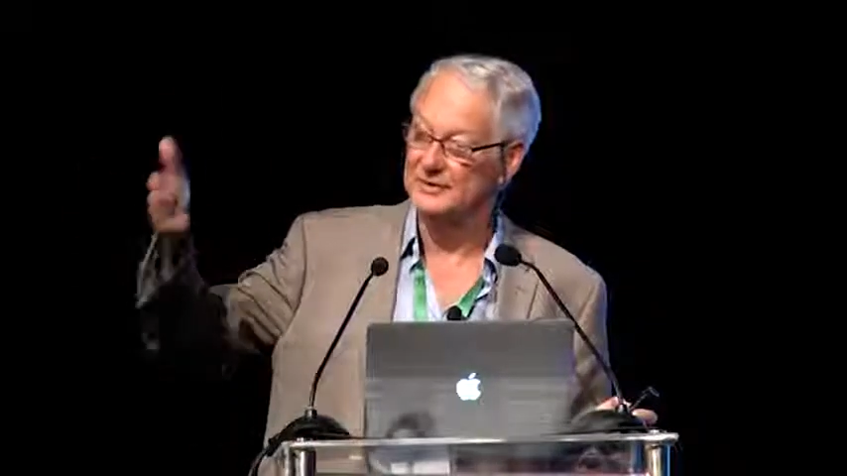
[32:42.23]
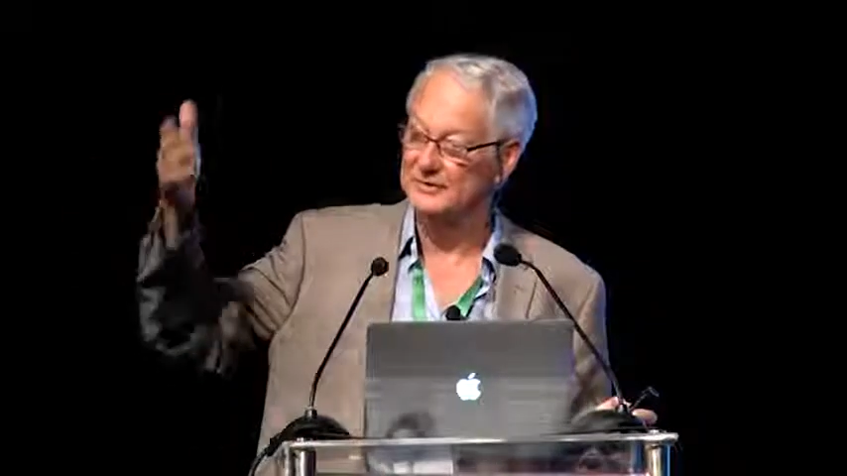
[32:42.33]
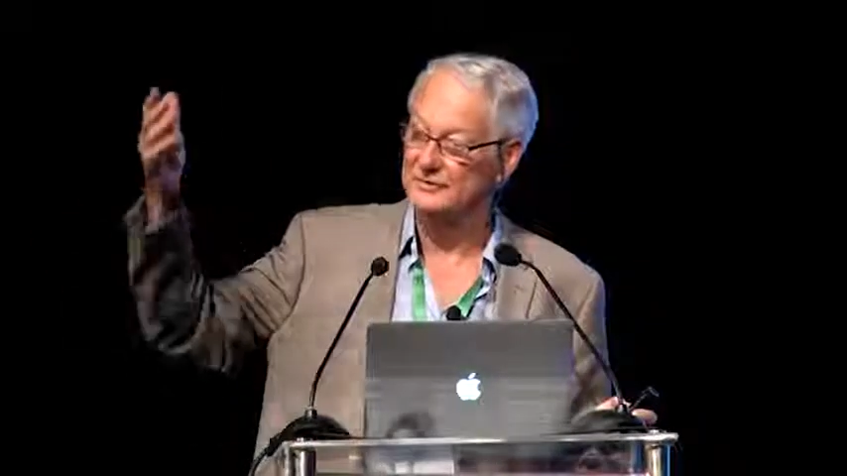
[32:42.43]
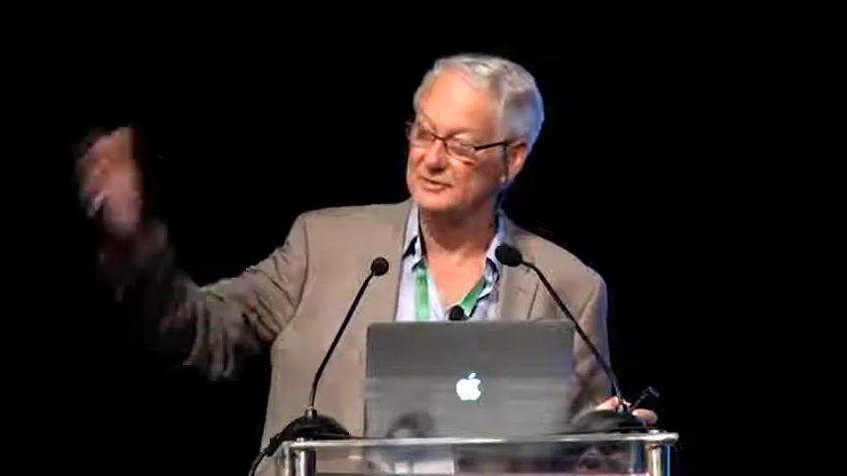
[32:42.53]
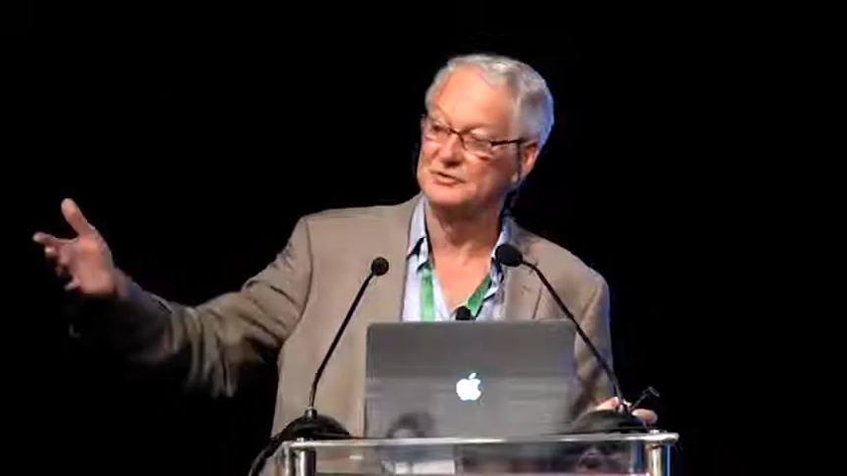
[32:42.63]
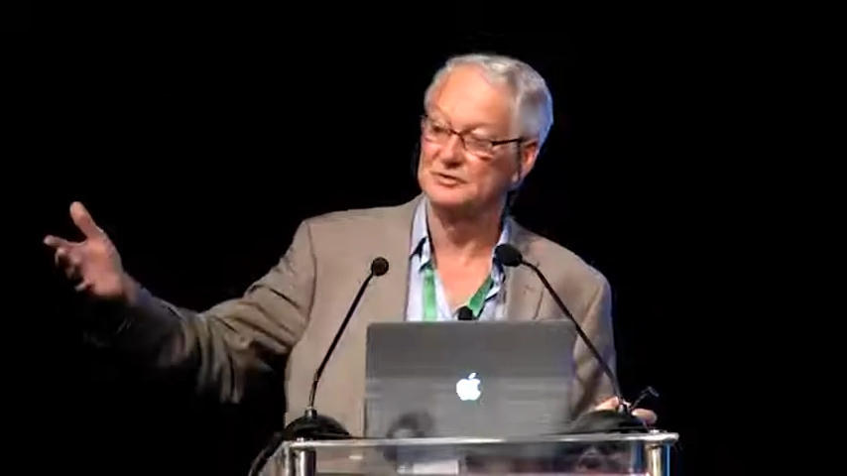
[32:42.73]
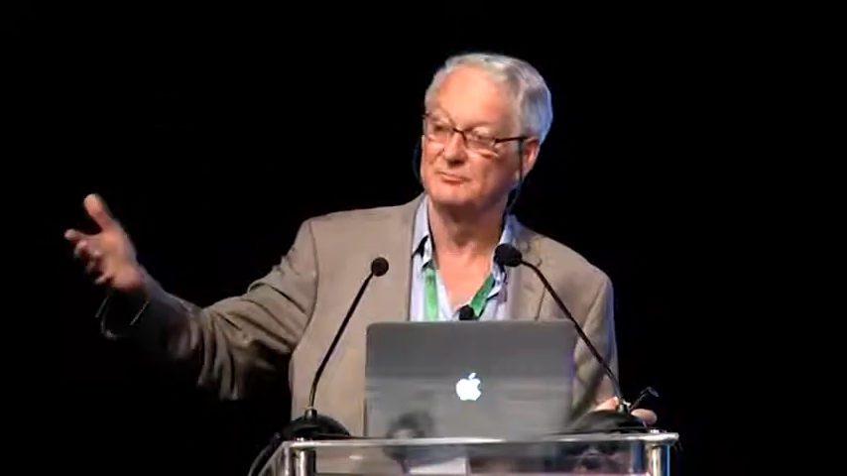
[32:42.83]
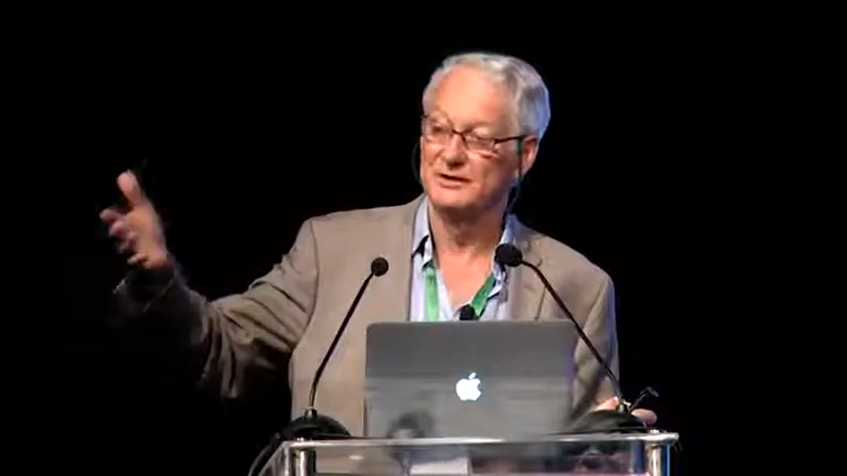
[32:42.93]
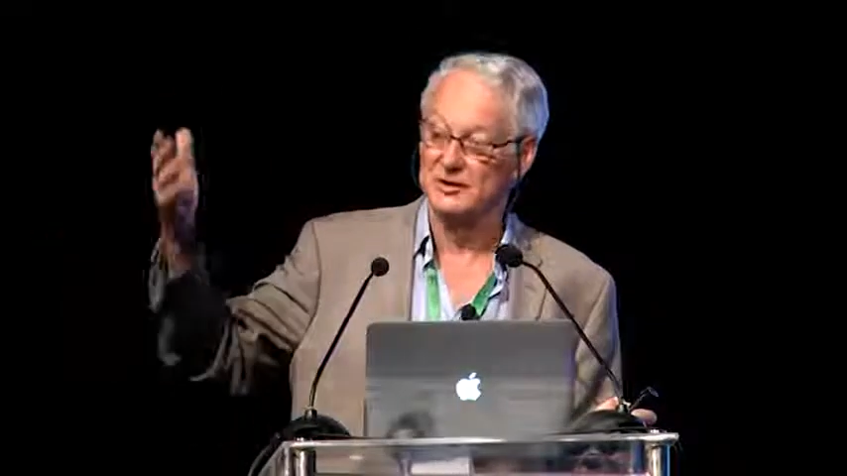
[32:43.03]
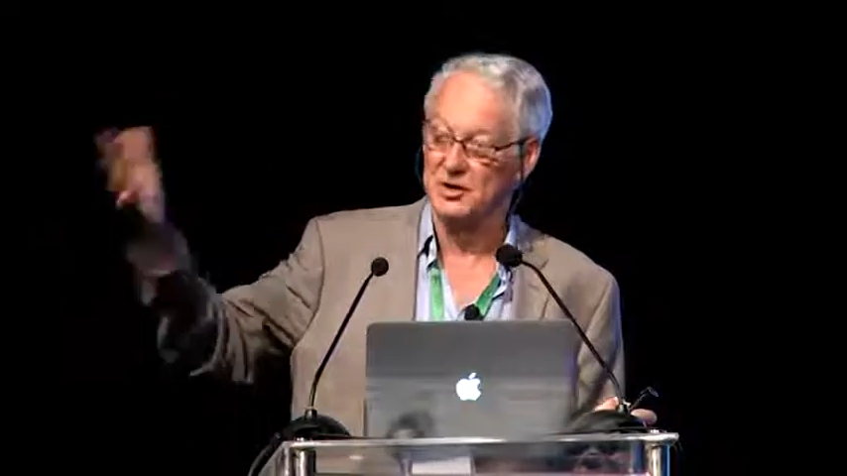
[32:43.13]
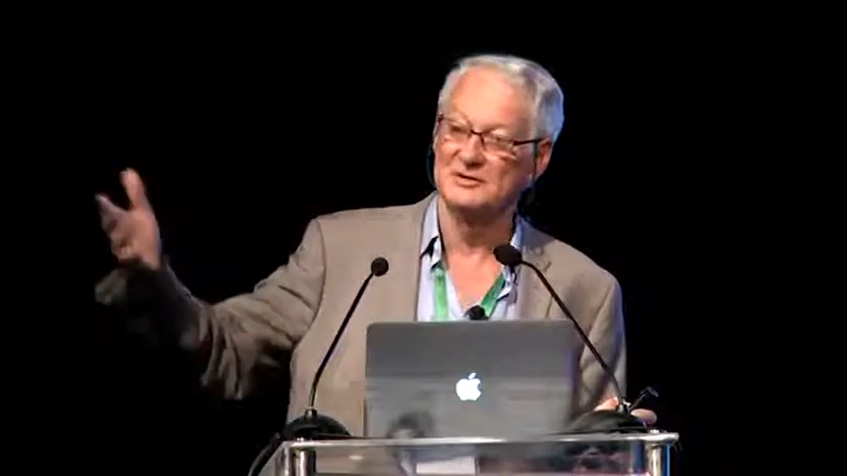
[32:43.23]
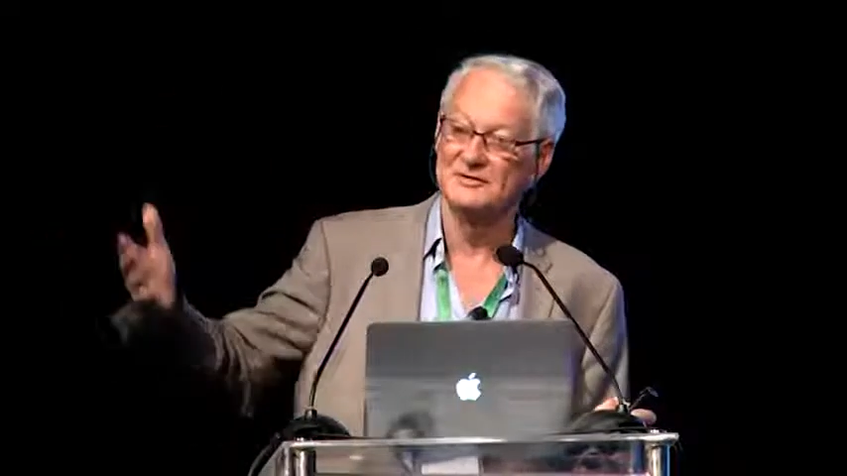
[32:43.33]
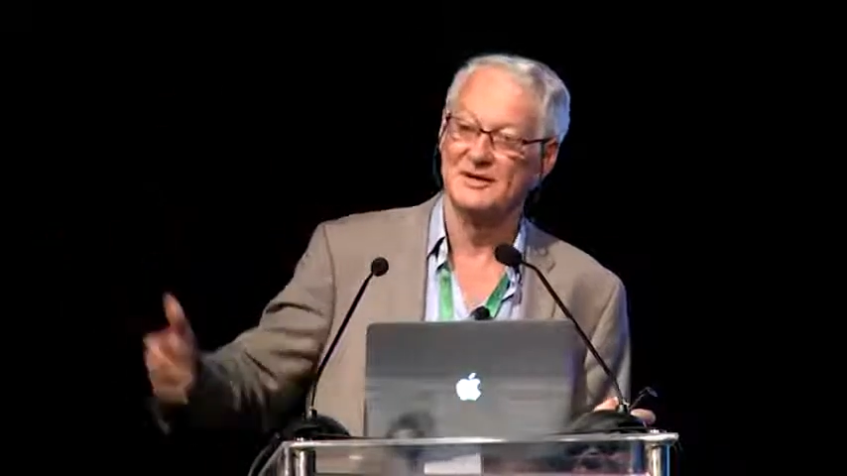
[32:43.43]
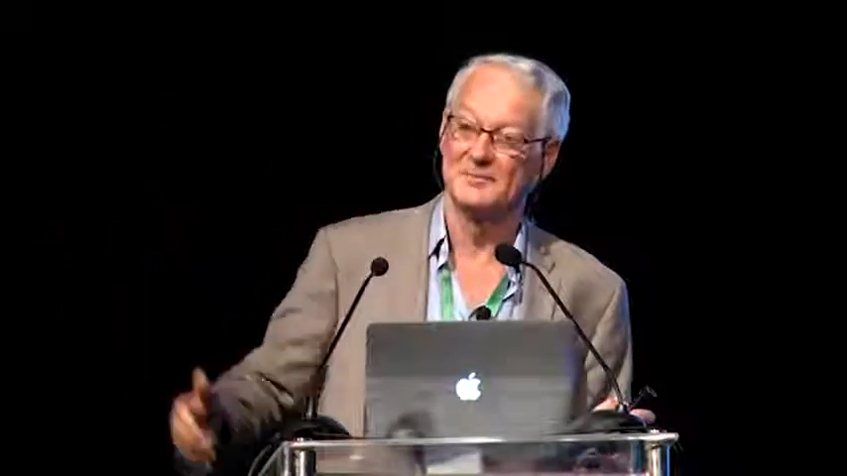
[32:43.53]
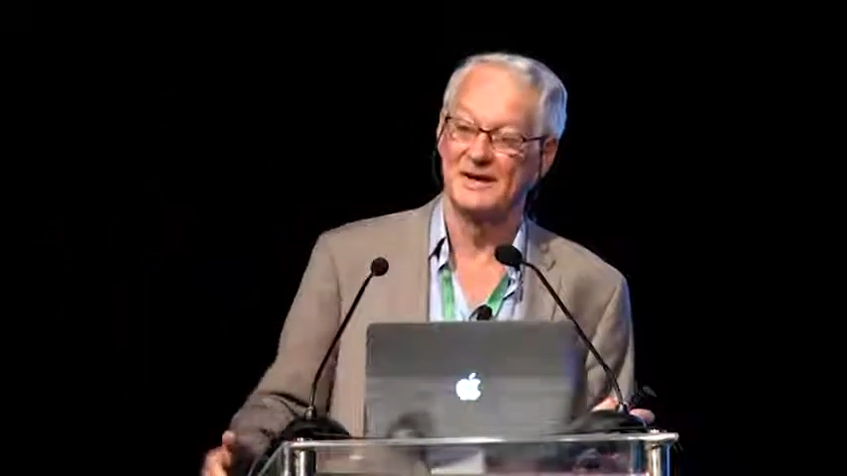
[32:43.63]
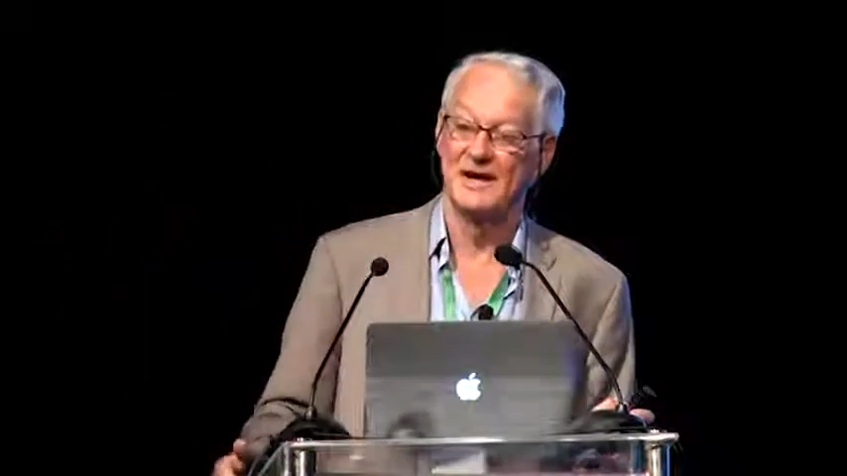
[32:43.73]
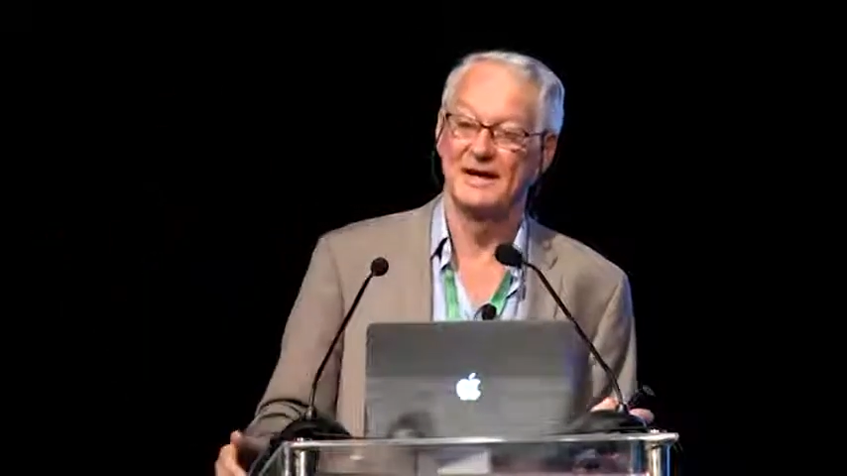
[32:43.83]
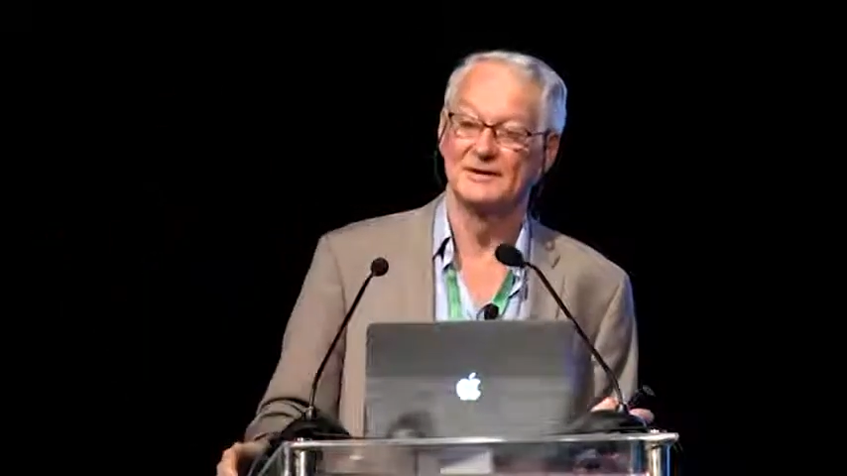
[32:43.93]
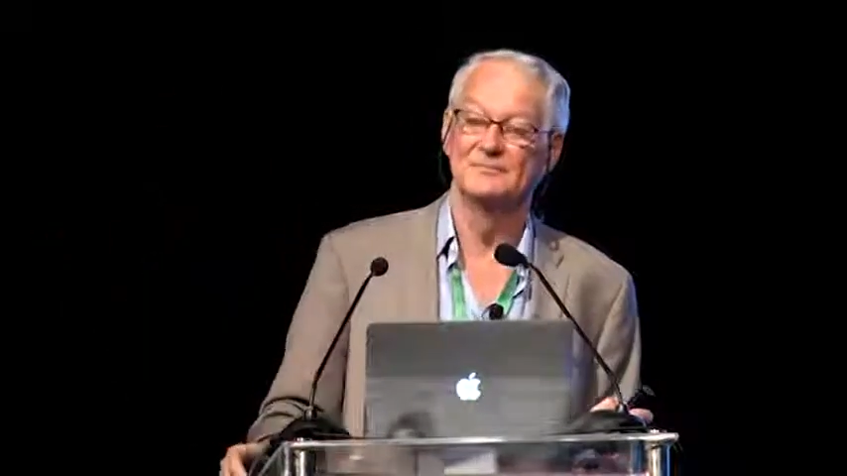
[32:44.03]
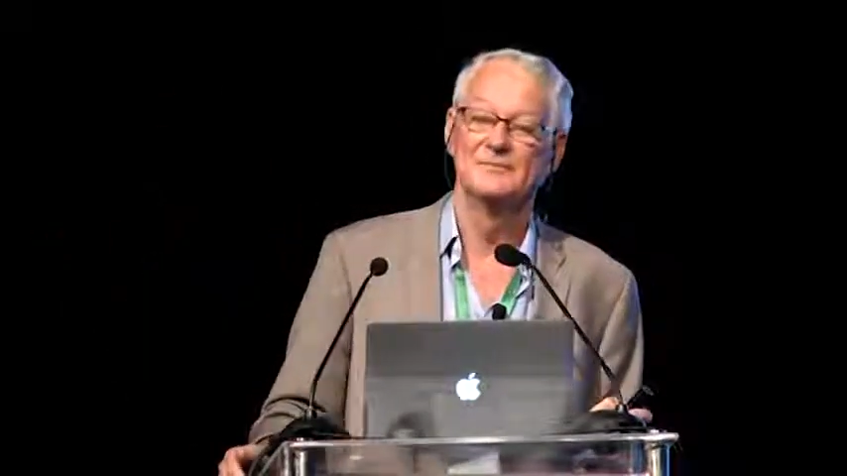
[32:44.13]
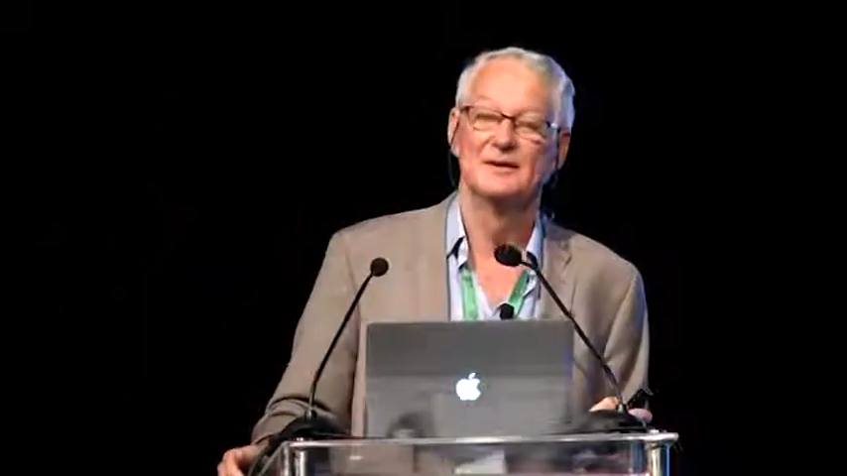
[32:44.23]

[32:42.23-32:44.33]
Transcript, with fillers: resolution because they're bad.